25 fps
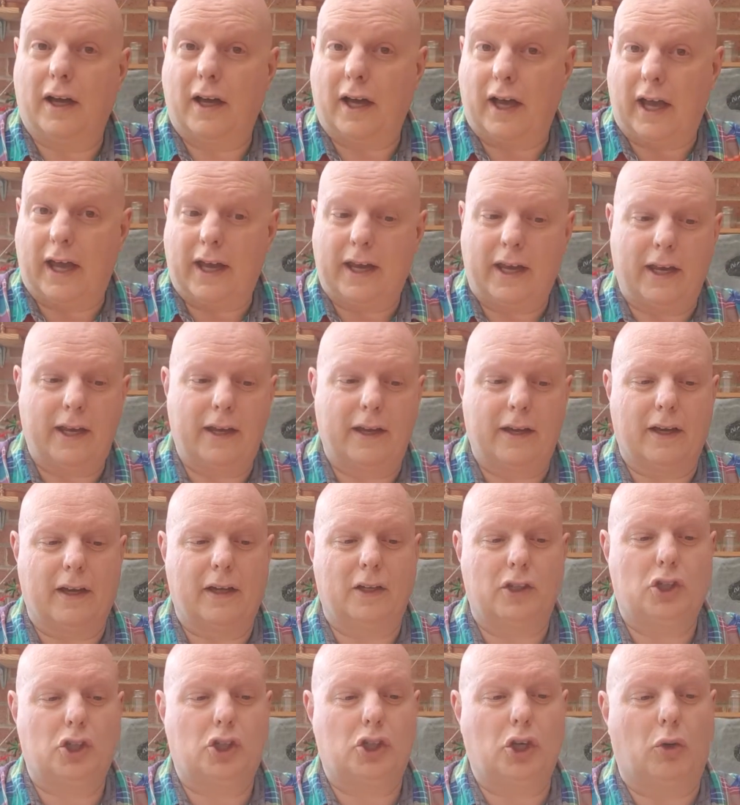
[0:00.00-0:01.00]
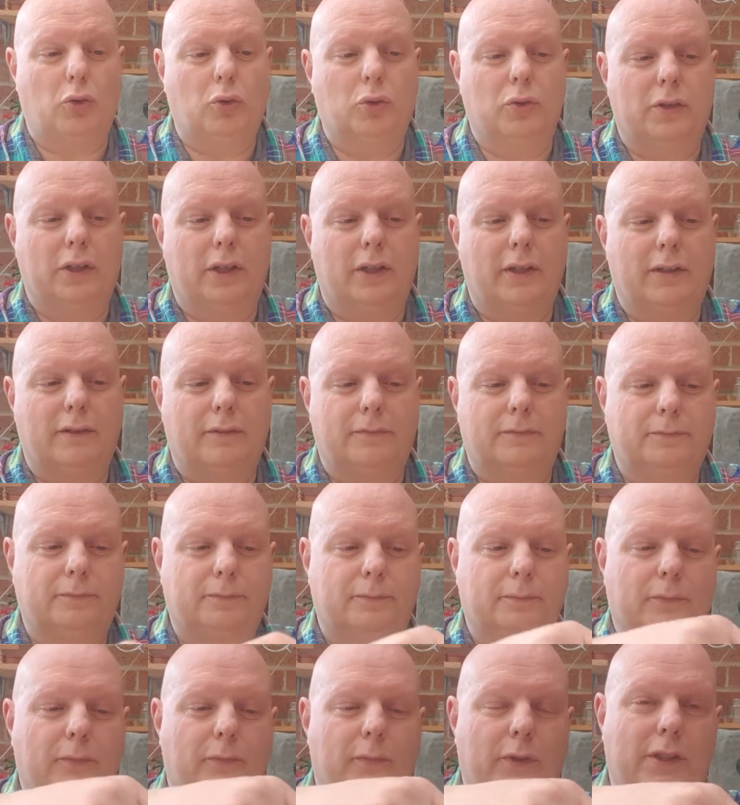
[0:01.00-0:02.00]
a shoulder,
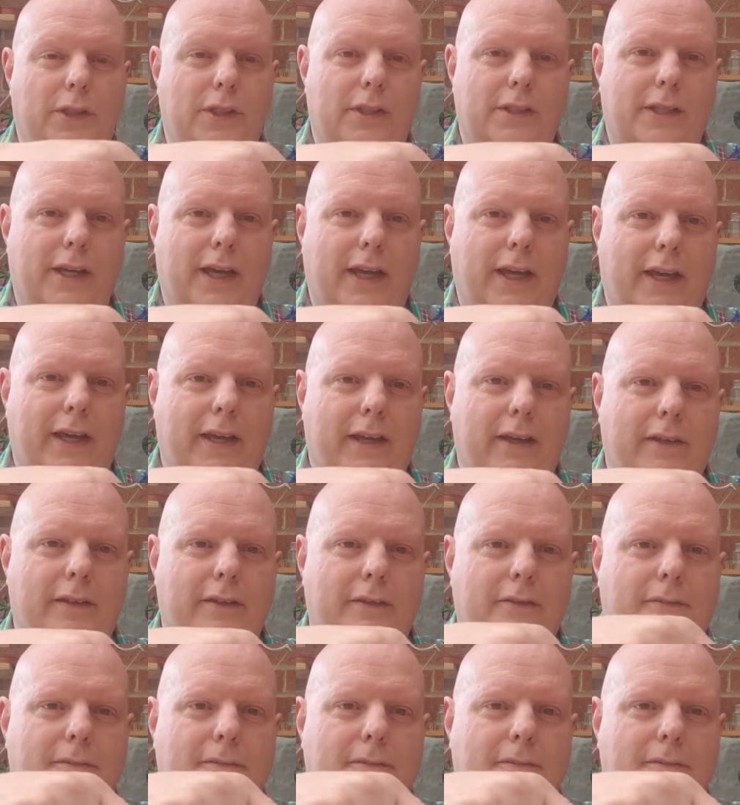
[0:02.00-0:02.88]
which is here,